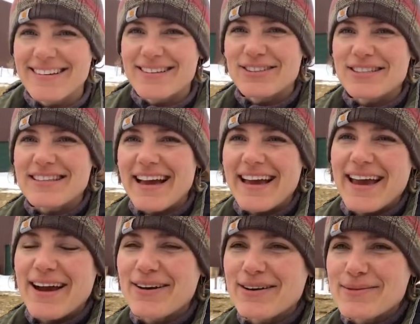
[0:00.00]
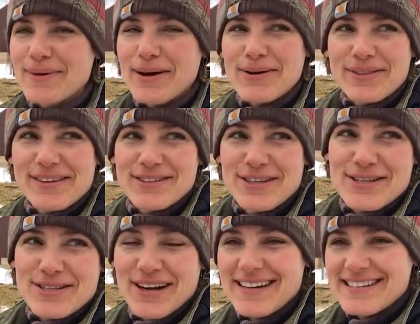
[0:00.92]
She's got hair in her mouth.
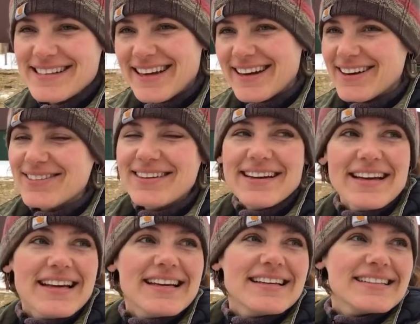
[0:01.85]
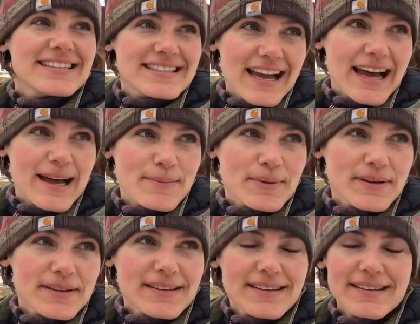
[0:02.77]
She's trying to dig it out. Stop.
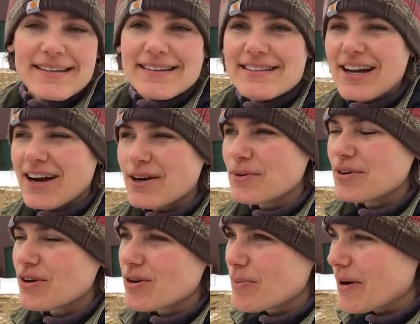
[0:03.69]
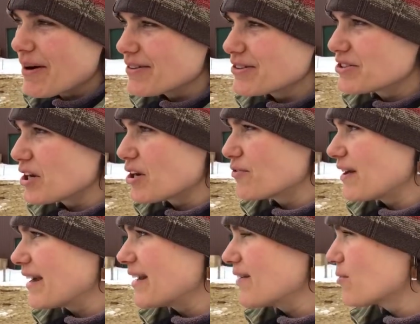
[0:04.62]
It's hard when you're in a bar and there's hair
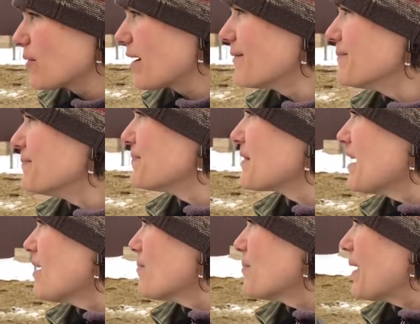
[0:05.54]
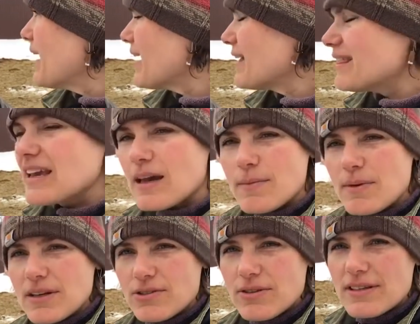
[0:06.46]
flying everywhere. But I think I'm
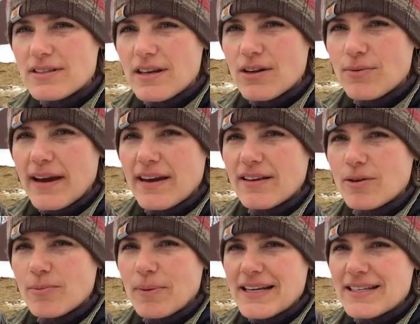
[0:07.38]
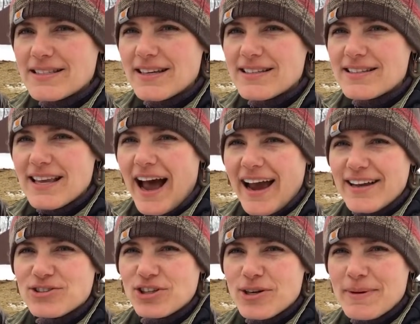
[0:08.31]
going to do this on a regular basis. Hi,
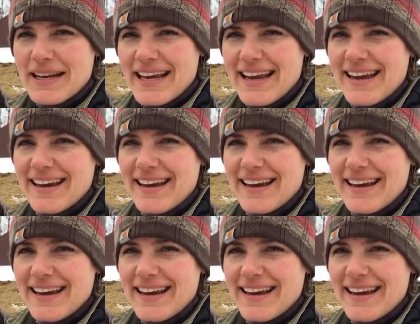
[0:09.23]
Germany.